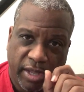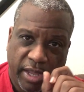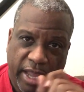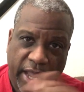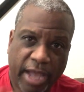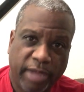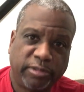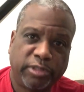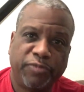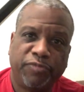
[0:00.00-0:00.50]

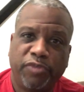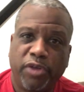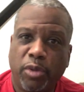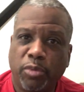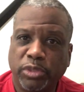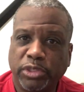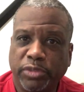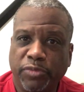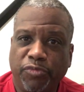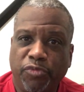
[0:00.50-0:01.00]
Have some fun
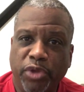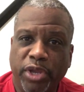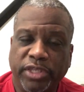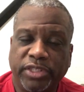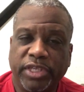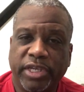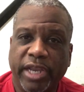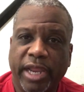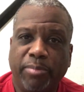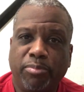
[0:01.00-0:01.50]
with some
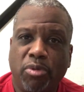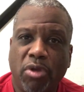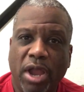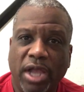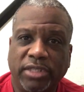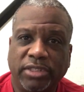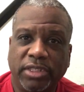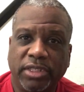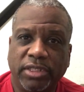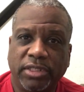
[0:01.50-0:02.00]
friends in that
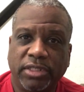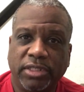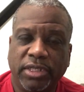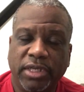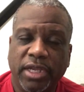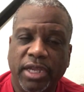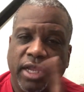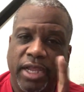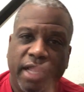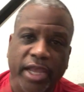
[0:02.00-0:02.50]
process.
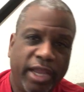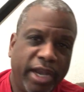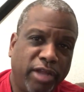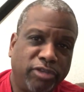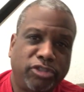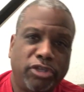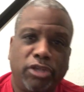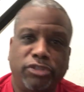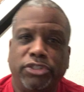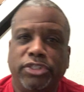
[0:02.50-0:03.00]
And I'll
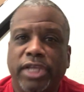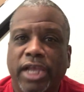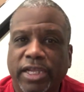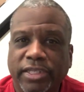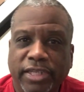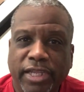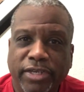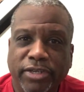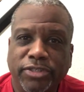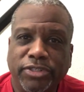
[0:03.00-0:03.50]
talk to you
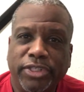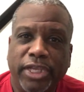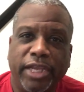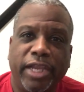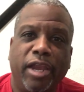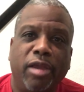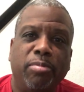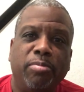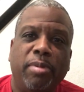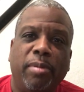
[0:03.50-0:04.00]
guys later. Take
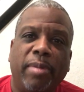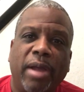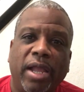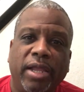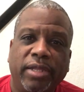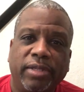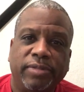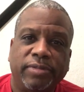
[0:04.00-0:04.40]
care. Bye bye.